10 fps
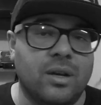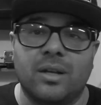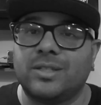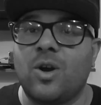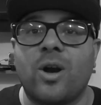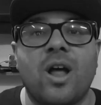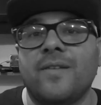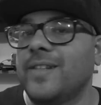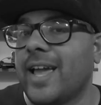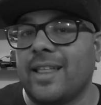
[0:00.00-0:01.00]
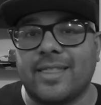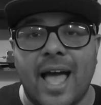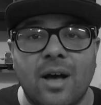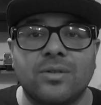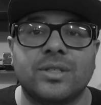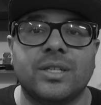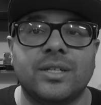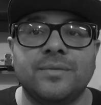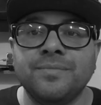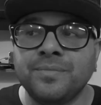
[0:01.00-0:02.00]
starting off like at
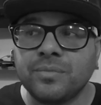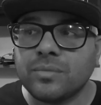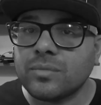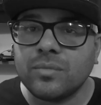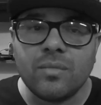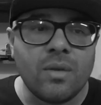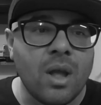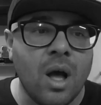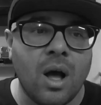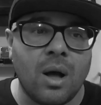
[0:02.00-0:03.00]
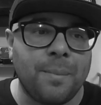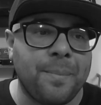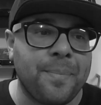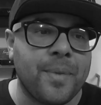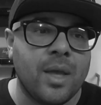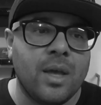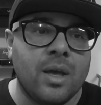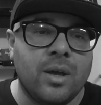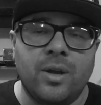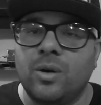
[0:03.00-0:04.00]
$1,000.
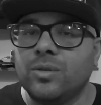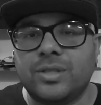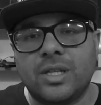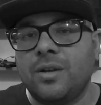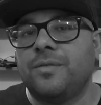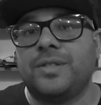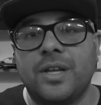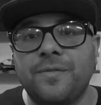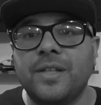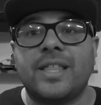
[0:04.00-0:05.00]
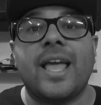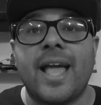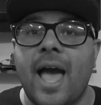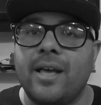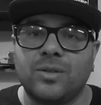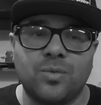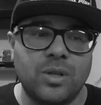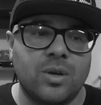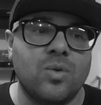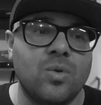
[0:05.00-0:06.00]
You know, stuff that they got is
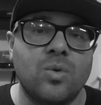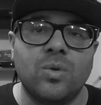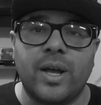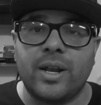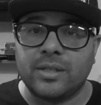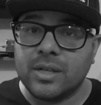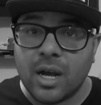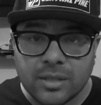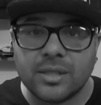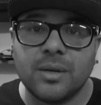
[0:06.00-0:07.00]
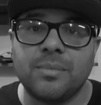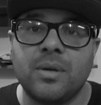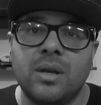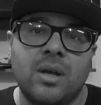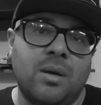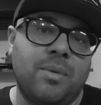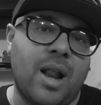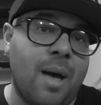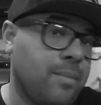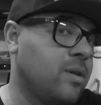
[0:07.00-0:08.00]
really cool and it's custom. But
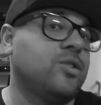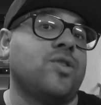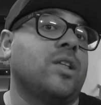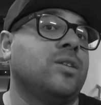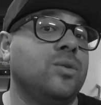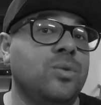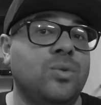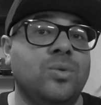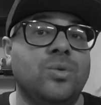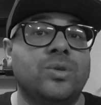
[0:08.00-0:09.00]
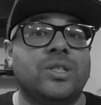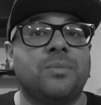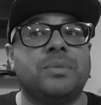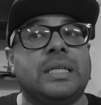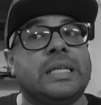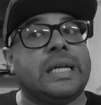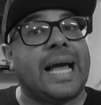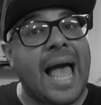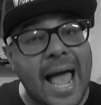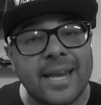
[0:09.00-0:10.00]
I'm gonna try to do something
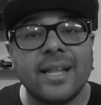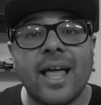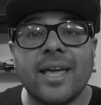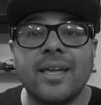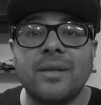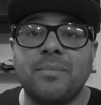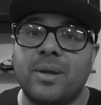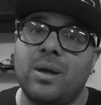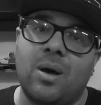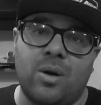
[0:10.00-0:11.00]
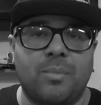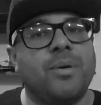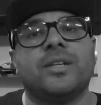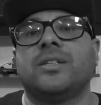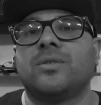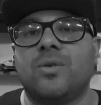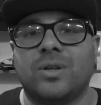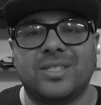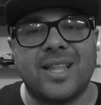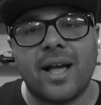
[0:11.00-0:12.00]
kind of like it, but on a budget, of
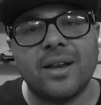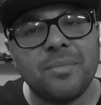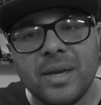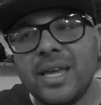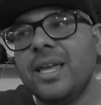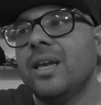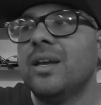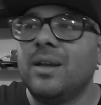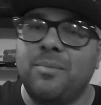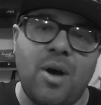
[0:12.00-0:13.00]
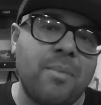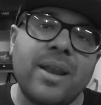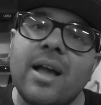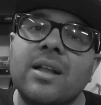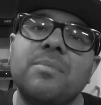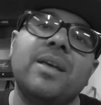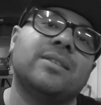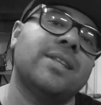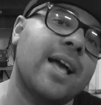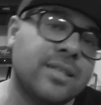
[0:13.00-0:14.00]
course. It's not gonna be, probably not gonna be
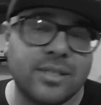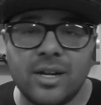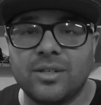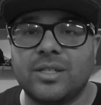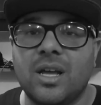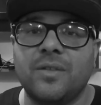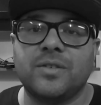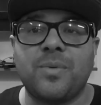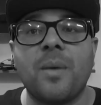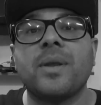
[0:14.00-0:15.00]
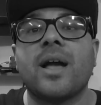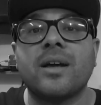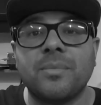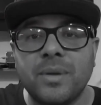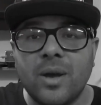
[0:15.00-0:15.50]
as nice as their stuff. It's probably not gonna be